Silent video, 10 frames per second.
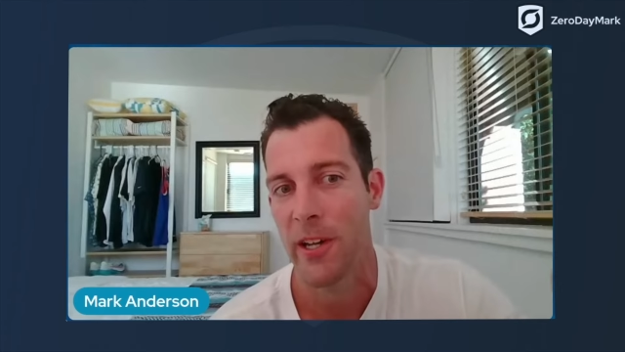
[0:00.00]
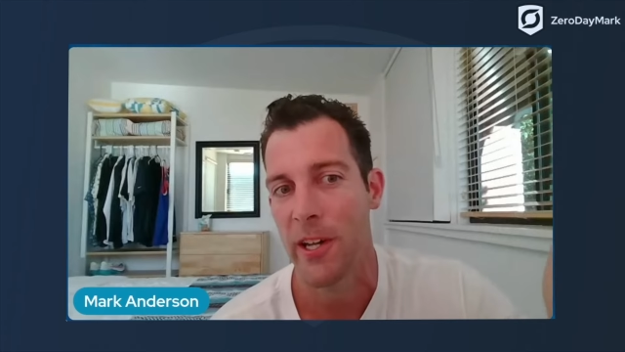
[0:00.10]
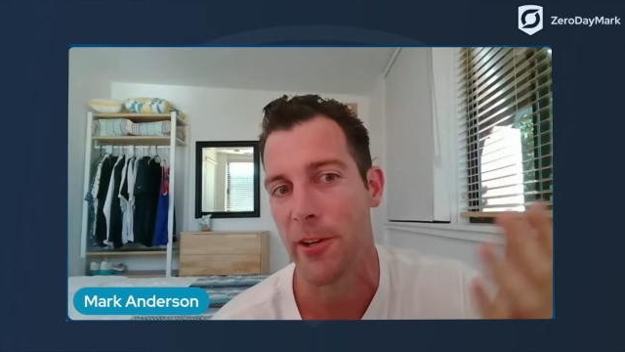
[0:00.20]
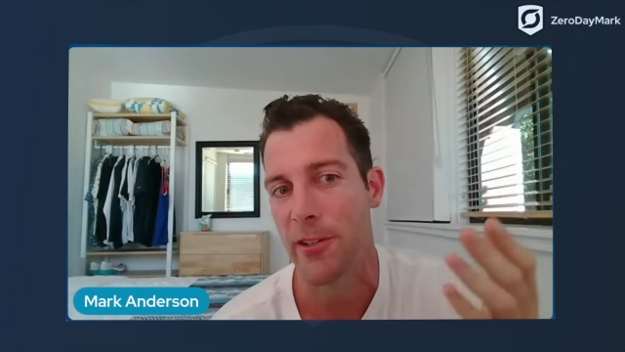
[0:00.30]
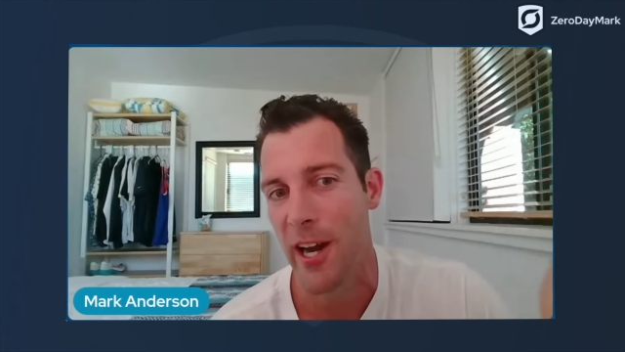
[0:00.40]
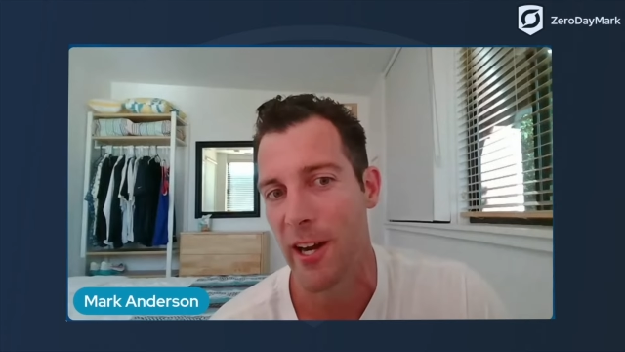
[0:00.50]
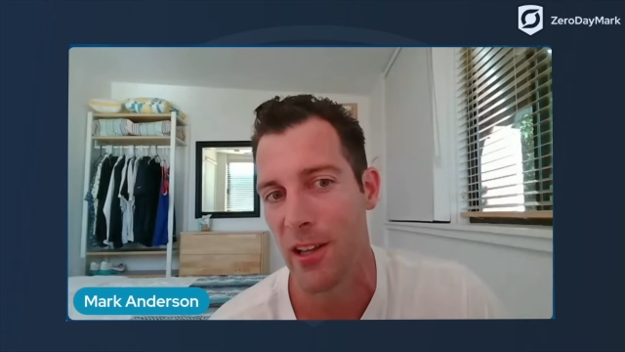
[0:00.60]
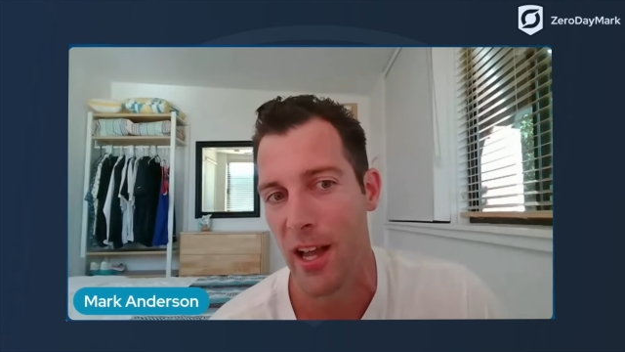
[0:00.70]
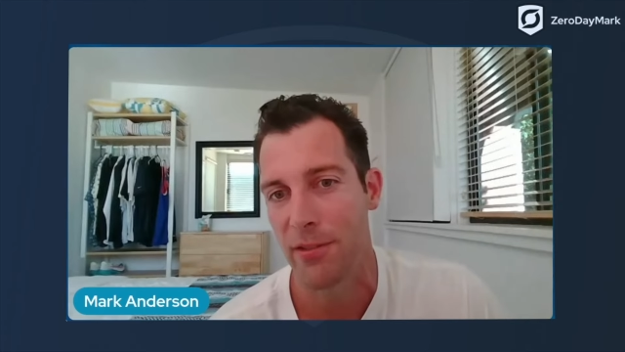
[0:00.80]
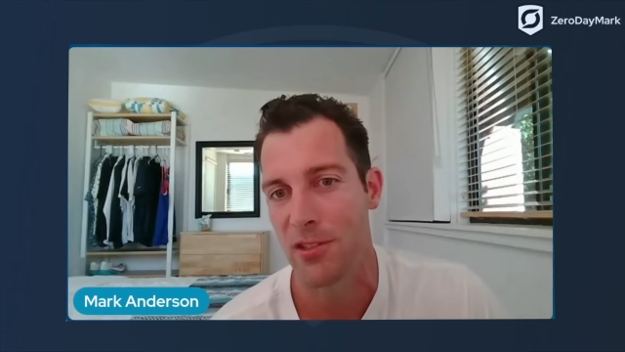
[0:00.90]
your entire
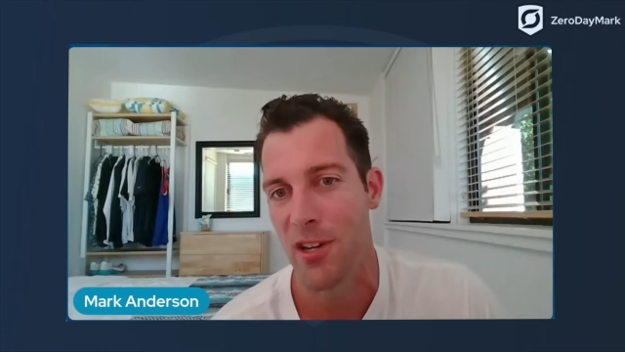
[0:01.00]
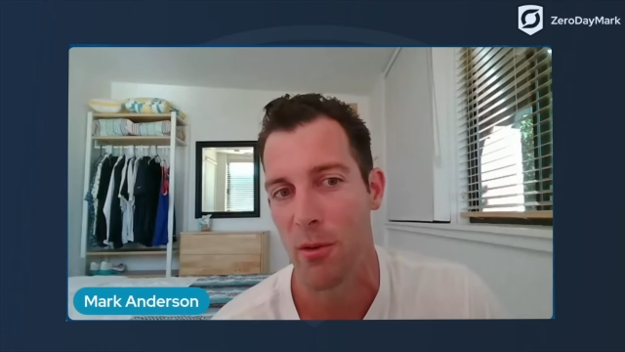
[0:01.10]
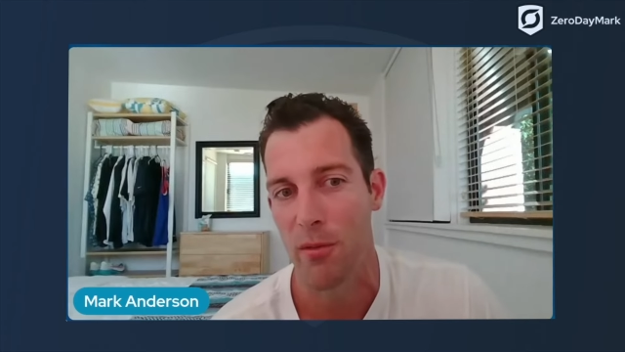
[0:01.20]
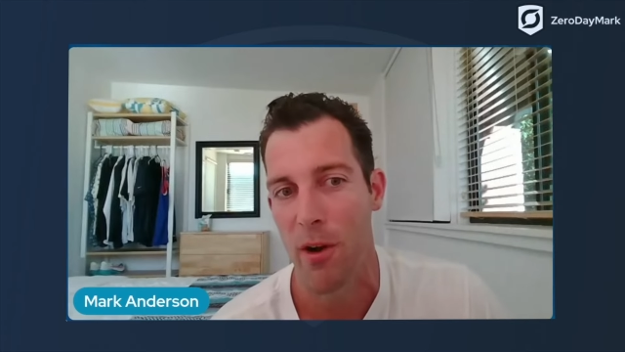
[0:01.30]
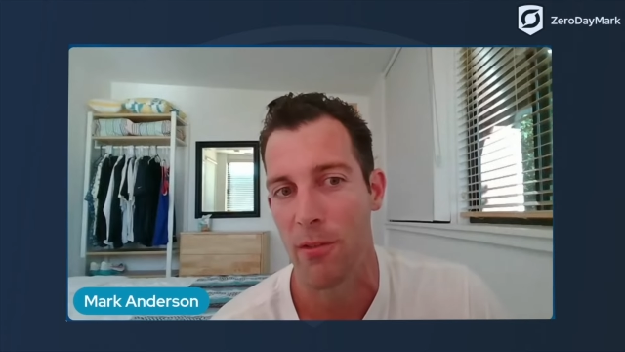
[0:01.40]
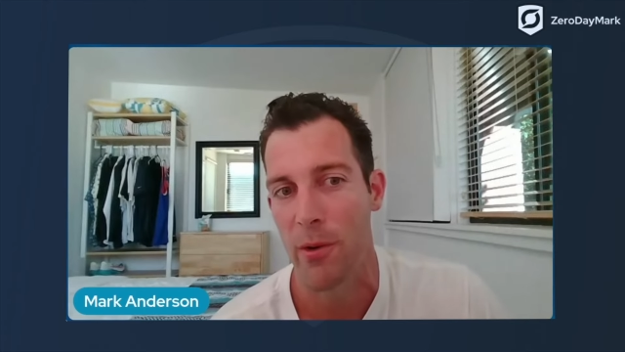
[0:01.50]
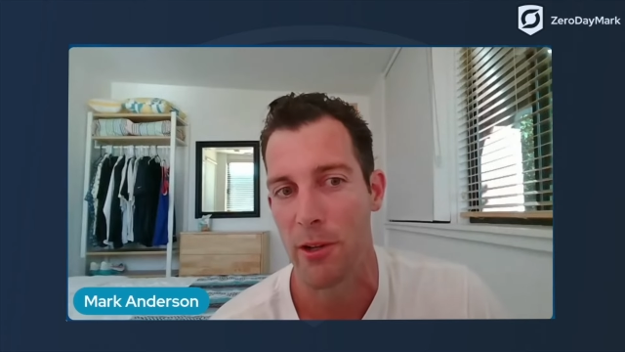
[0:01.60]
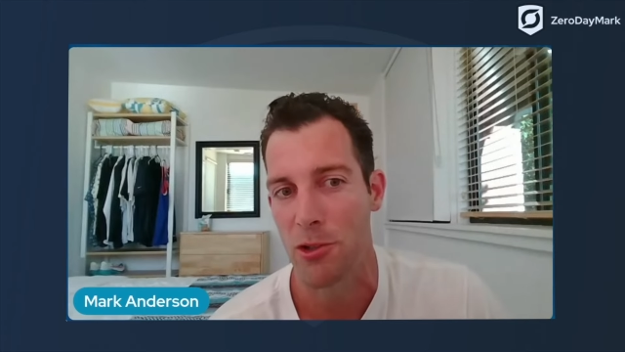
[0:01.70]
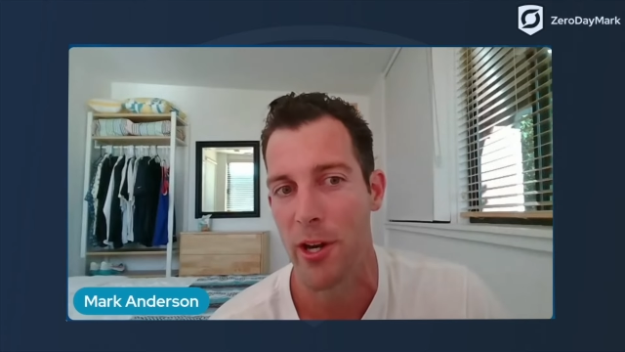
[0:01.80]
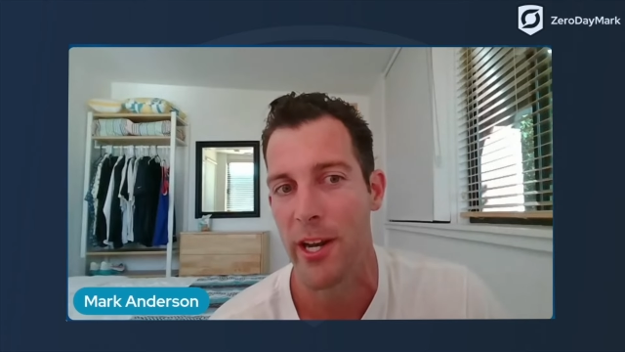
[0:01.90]
life is not revolved
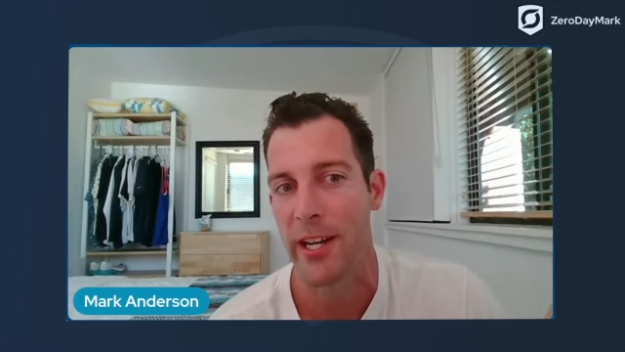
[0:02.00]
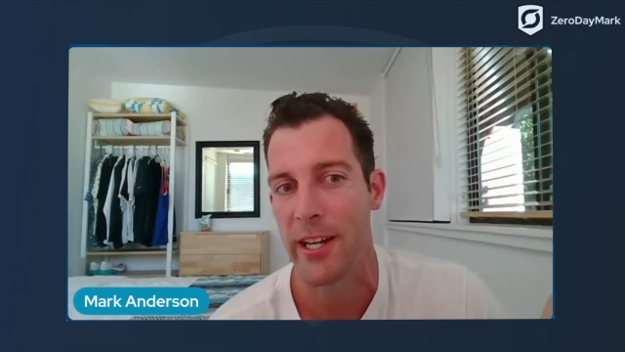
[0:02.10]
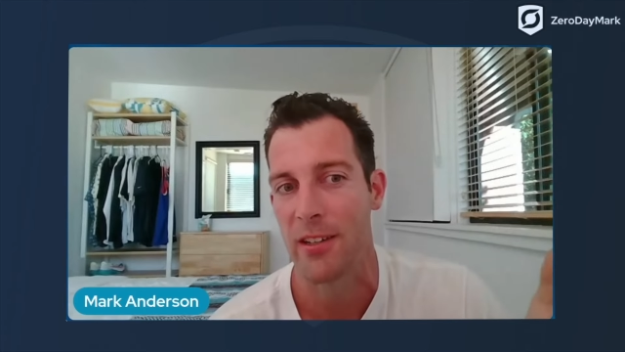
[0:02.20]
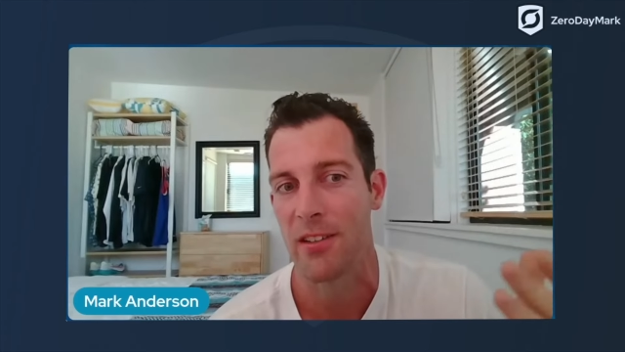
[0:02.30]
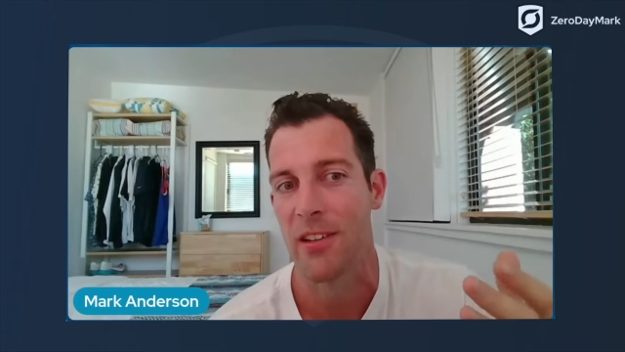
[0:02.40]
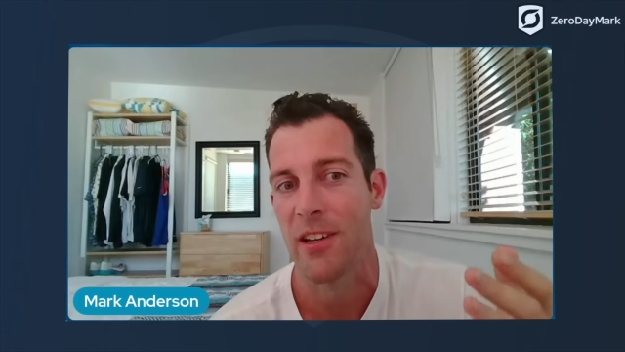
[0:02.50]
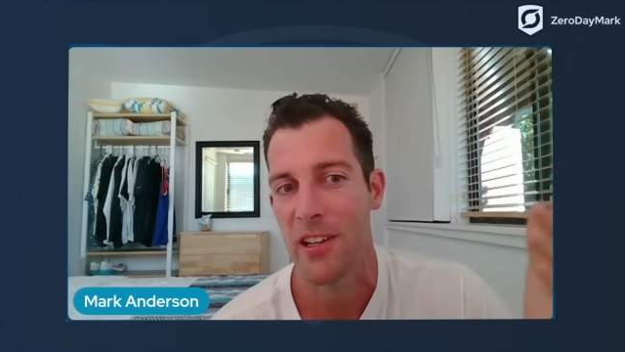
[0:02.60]
around trading and